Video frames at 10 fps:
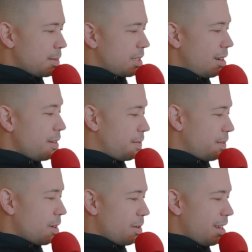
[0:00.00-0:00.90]
I'm sorry,
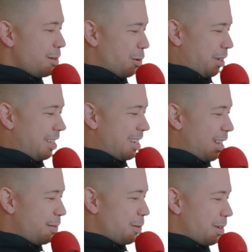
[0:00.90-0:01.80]
fro anyone and
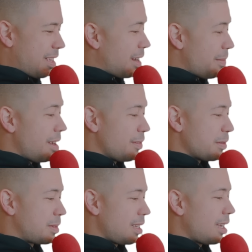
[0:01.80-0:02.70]
everyone that I may have
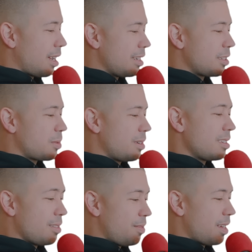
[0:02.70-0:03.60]
upset. I just
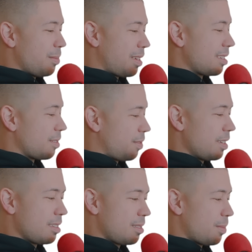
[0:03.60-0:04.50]
wanted to vent because it
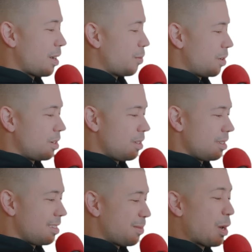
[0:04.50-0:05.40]
feels my
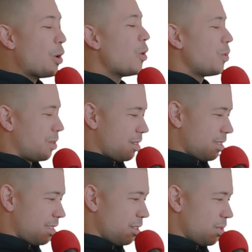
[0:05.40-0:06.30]
whole
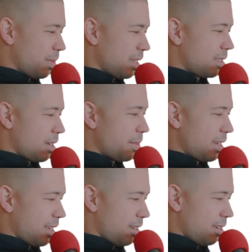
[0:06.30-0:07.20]
world, is
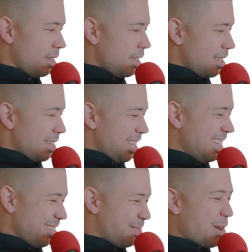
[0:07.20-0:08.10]
coming down.
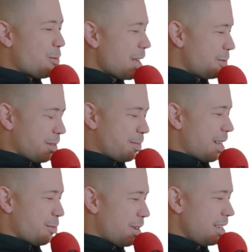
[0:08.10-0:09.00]
my white
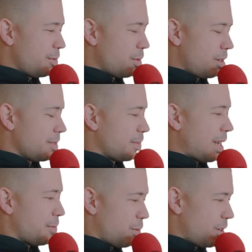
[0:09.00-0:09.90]

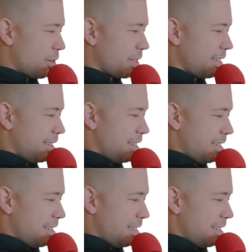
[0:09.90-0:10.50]
world.